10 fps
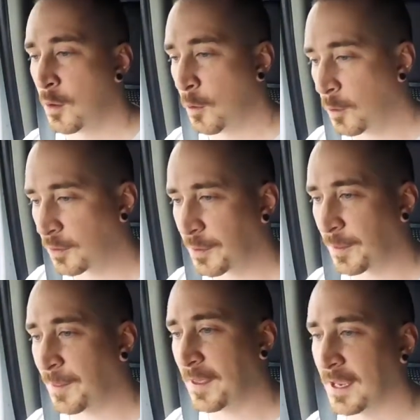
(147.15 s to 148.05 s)
all of the
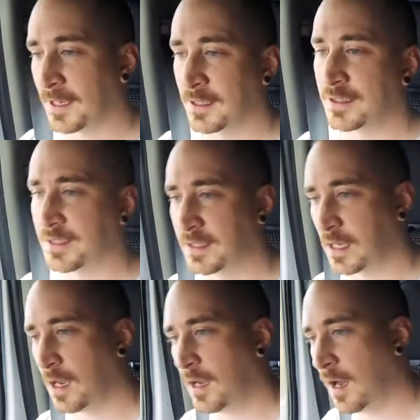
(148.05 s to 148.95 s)
things
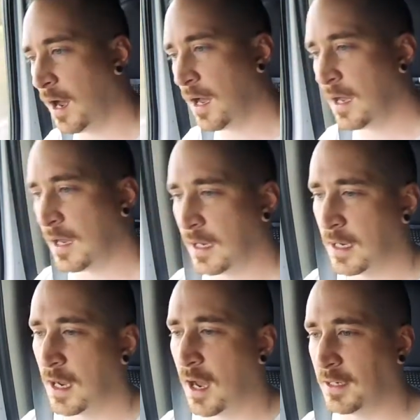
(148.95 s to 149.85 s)

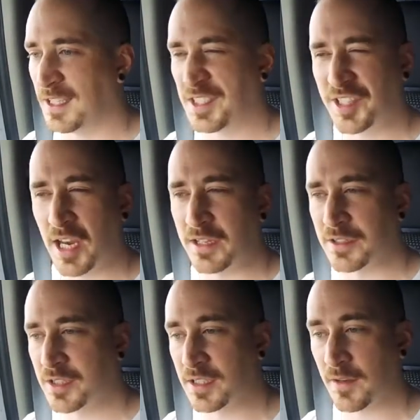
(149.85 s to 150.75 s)
I need to
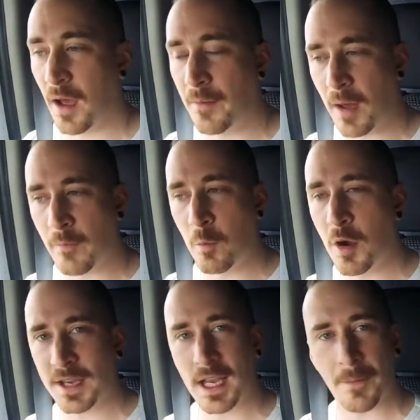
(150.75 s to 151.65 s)
change, because I'm
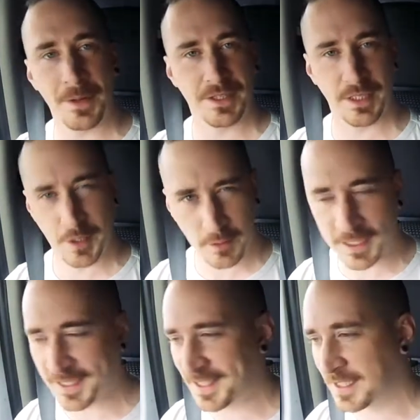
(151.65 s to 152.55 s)
working up a to-do
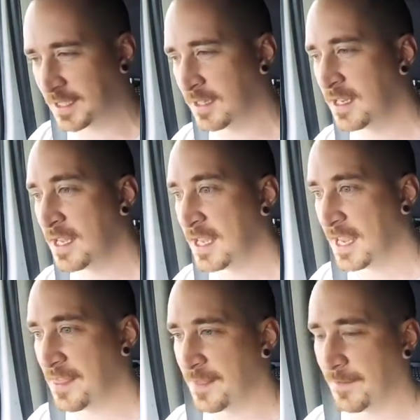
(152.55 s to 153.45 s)
list
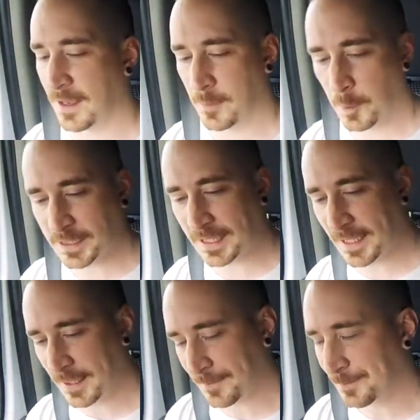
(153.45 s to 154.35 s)
in the van.
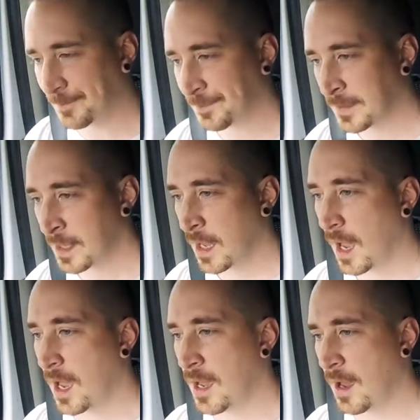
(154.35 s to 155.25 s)

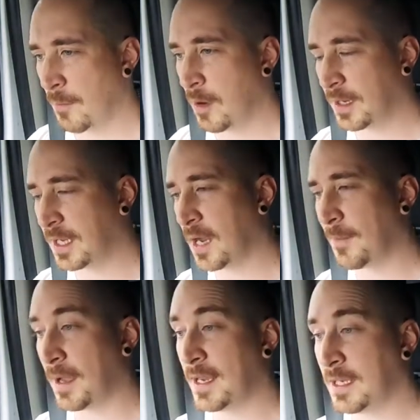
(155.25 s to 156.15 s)
I'm working
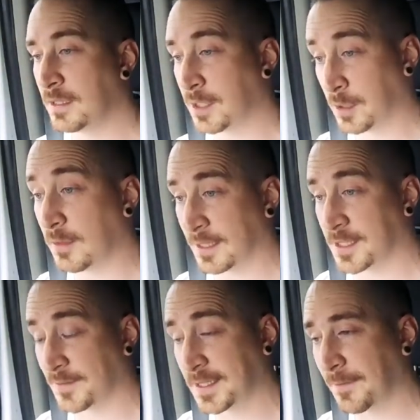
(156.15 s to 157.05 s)
up a to-do
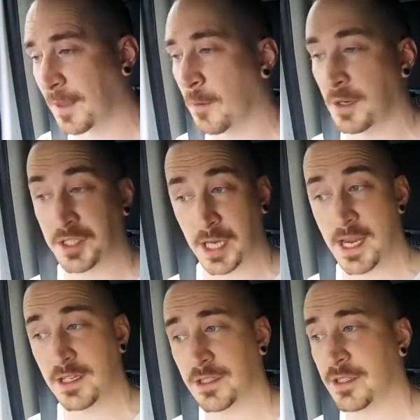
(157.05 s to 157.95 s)
list of stuff that I want to
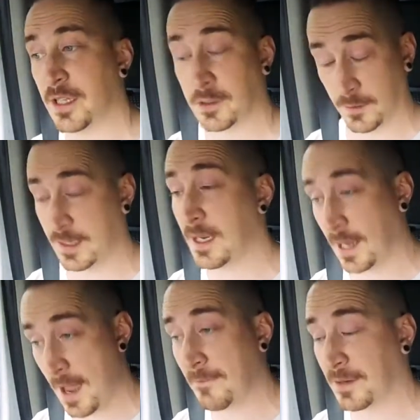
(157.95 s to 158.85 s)
change. There's already a
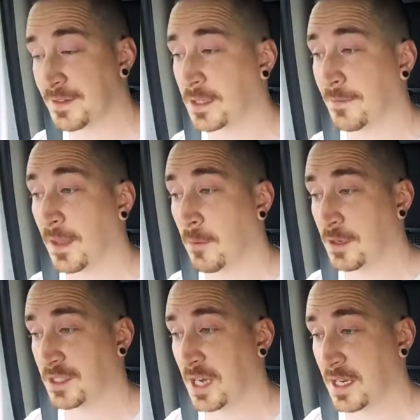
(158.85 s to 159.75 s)
handful of stuff that I
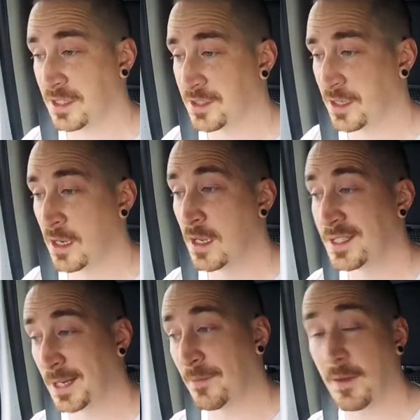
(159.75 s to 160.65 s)
want to change.
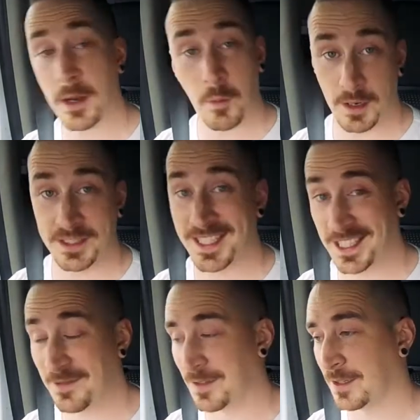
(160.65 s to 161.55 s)
Some of it quite
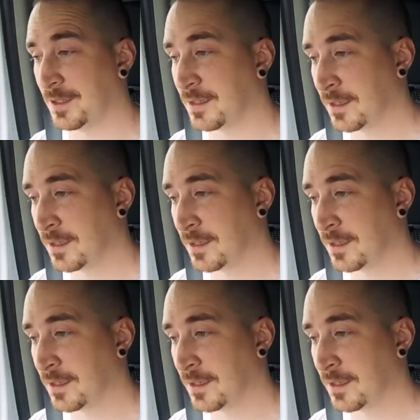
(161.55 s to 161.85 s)
significant.